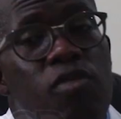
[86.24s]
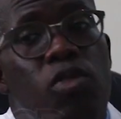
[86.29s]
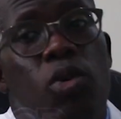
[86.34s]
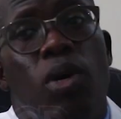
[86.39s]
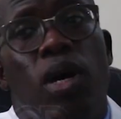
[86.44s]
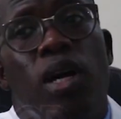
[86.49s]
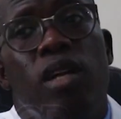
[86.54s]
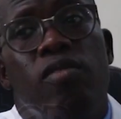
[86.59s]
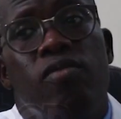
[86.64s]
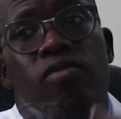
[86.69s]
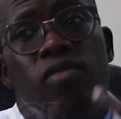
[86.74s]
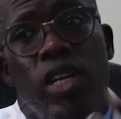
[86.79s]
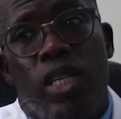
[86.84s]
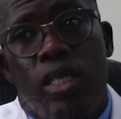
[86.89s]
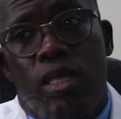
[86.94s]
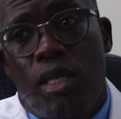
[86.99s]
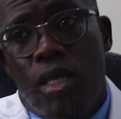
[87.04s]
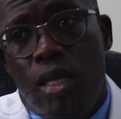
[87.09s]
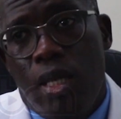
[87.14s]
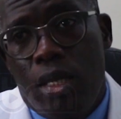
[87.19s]
If you can
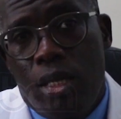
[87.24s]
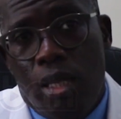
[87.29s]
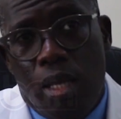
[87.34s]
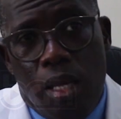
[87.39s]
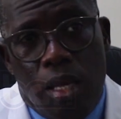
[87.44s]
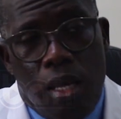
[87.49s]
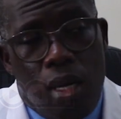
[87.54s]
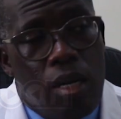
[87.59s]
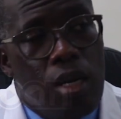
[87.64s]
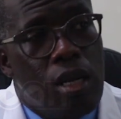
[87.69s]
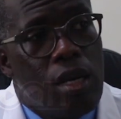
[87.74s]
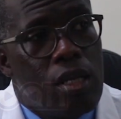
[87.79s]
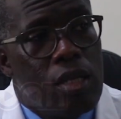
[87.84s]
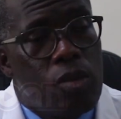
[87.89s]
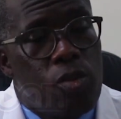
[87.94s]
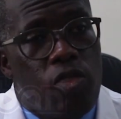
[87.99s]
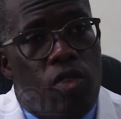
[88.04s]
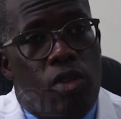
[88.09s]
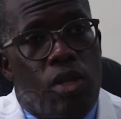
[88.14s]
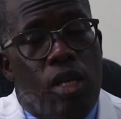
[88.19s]
vaccinate the young
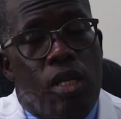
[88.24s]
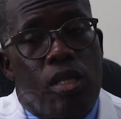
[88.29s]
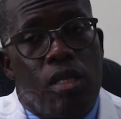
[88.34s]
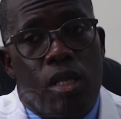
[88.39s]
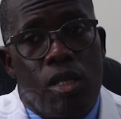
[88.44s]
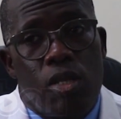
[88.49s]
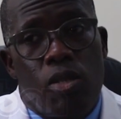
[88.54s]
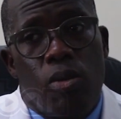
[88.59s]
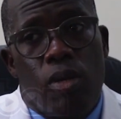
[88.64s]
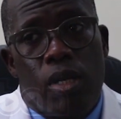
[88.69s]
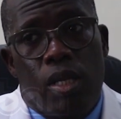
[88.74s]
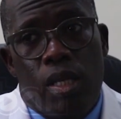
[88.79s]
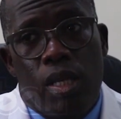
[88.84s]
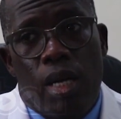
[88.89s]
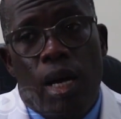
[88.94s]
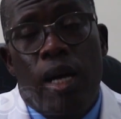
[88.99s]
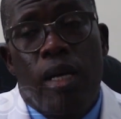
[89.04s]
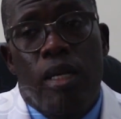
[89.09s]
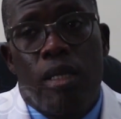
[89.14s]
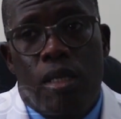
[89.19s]
girls before they're
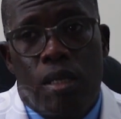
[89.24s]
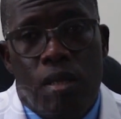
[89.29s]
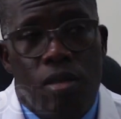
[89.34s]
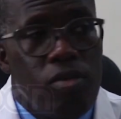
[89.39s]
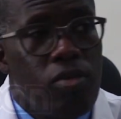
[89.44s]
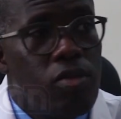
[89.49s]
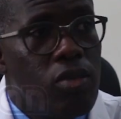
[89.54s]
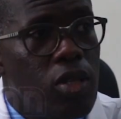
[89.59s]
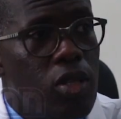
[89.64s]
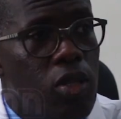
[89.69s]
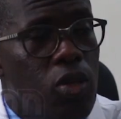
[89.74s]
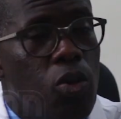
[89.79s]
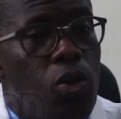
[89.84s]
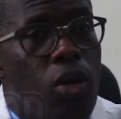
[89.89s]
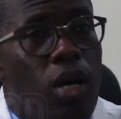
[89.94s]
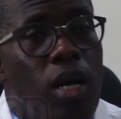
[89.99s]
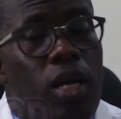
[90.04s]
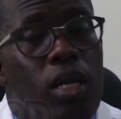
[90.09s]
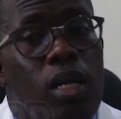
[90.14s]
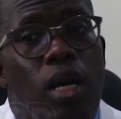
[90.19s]
sexually active, you
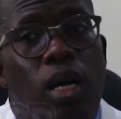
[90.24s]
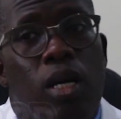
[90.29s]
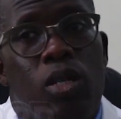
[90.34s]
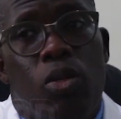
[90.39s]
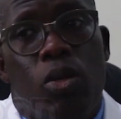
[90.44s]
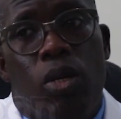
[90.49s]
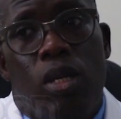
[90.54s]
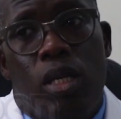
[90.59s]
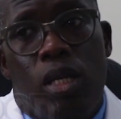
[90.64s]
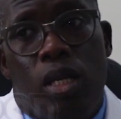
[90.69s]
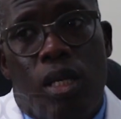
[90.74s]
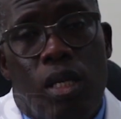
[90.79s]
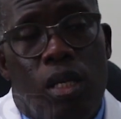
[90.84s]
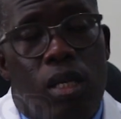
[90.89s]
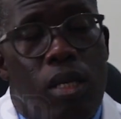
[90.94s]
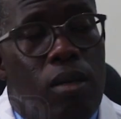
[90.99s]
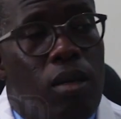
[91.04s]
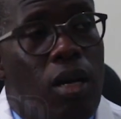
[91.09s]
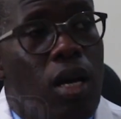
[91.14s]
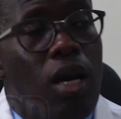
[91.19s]
can actually
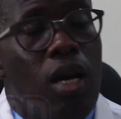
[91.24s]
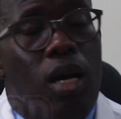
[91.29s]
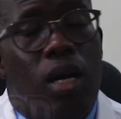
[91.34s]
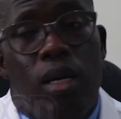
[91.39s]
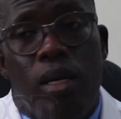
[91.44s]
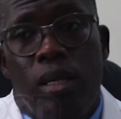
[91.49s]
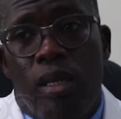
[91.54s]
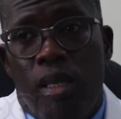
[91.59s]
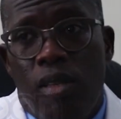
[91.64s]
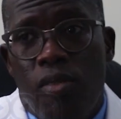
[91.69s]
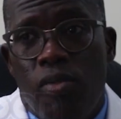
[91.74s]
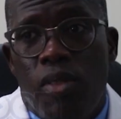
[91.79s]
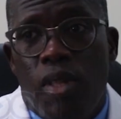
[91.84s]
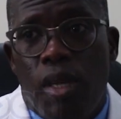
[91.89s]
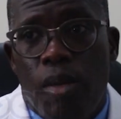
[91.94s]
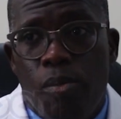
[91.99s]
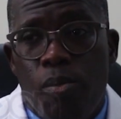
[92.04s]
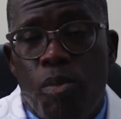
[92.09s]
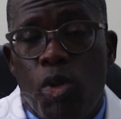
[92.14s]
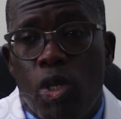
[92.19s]
give
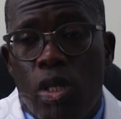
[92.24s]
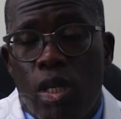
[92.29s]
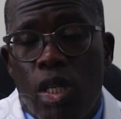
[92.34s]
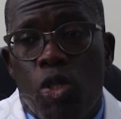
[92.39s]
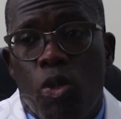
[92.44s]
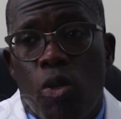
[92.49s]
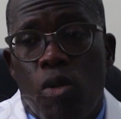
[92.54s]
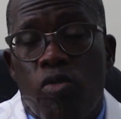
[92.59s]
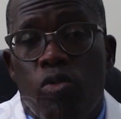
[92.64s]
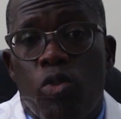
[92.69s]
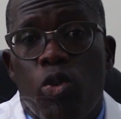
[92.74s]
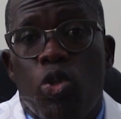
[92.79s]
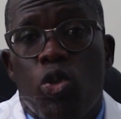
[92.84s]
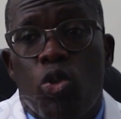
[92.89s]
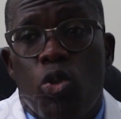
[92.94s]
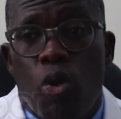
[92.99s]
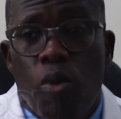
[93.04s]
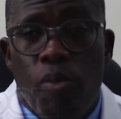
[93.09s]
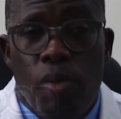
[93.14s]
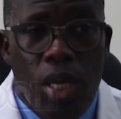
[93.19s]
them protection for
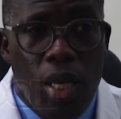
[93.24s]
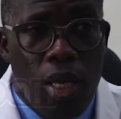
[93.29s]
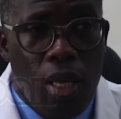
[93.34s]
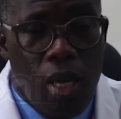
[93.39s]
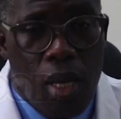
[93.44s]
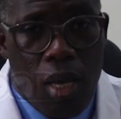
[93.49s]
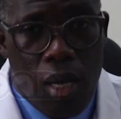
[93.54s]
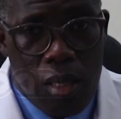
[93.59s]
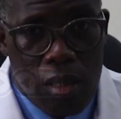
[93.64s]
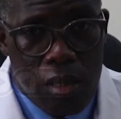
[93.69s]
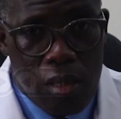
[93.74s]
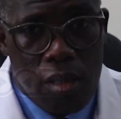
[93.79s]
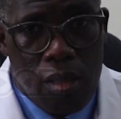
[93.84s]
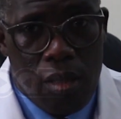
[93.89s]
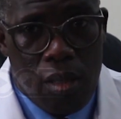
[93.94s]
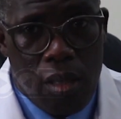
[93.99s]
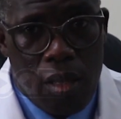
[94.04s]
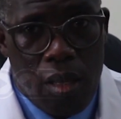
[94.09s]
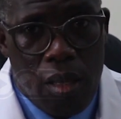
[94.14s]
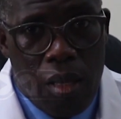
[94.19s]
so many years.
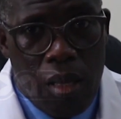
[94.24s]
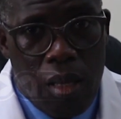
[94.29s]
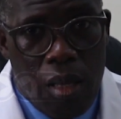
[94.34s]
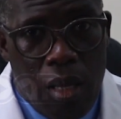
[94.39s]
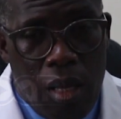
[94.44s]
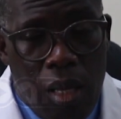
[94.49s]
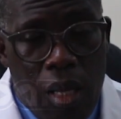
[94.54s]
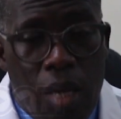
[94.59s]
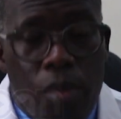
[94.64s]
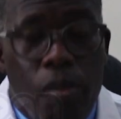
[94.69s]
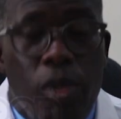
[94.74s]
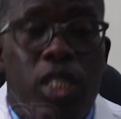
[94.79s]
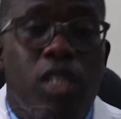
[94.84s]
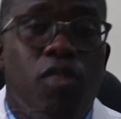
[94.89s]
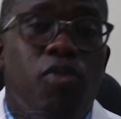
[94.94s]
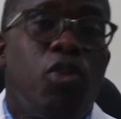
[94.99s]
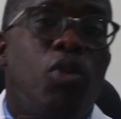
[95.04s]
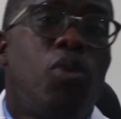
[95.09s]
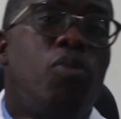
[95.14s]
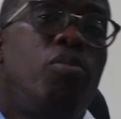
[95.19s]
But
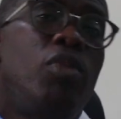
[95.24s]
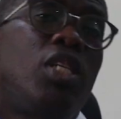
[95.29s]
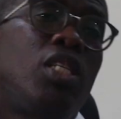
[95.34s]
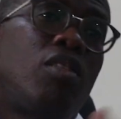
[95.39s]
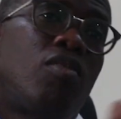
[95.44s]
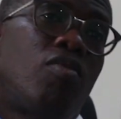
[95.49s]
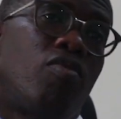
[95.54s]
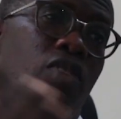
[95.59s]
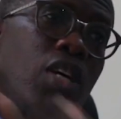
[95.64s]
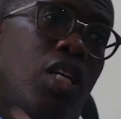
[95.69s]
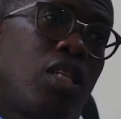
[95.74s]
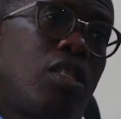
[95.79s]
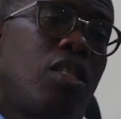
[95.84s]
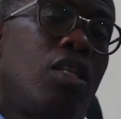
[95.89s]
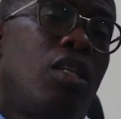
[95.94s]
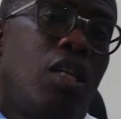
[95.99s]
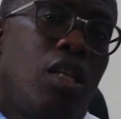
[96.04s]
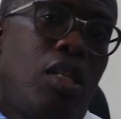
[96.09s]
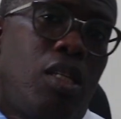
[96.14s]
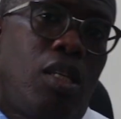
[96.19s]
if you miss
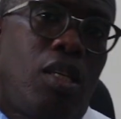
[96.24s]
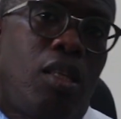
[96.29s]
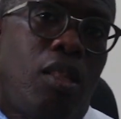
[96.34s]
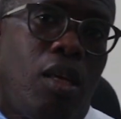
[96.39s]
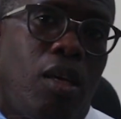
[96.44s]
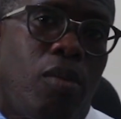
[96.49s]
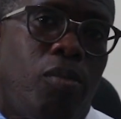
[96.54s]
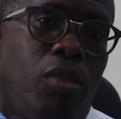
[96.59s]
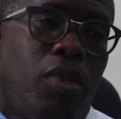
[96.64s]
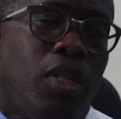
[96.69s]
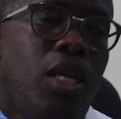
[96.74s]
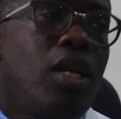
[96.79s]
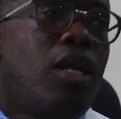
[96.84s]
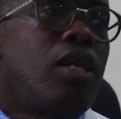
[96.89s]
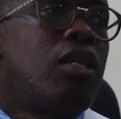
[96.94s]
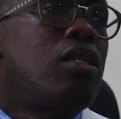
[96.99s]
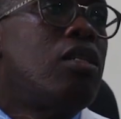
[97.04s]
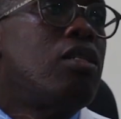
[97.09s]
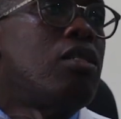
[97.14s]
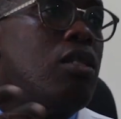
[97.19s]
vaccinating them, then
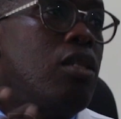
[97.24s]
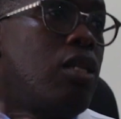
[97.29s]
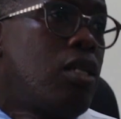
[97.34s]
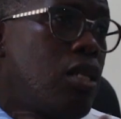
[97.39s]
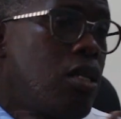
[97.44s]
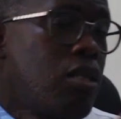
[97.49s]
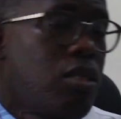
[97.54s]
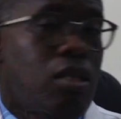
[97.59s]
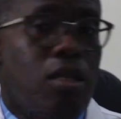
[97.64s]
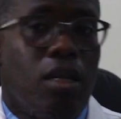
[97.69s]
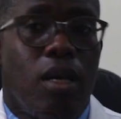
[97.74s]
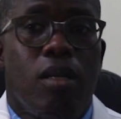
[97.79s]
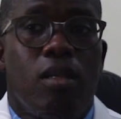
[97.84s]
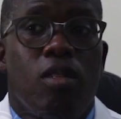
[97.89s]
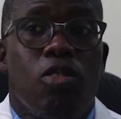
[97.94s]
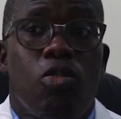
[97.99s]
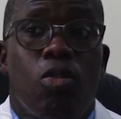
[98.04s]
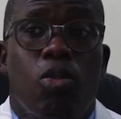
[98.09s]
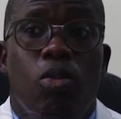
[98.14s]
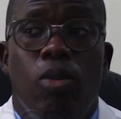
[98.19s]
at least let us
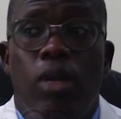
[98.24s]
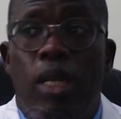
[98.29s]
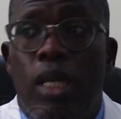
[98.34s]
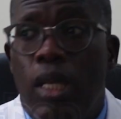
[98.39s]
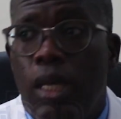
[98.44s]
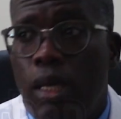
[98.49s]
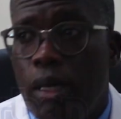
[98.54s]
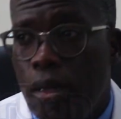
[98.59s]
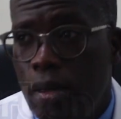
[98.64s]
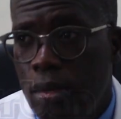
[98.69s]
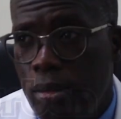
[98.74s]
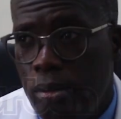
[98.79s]
start screening.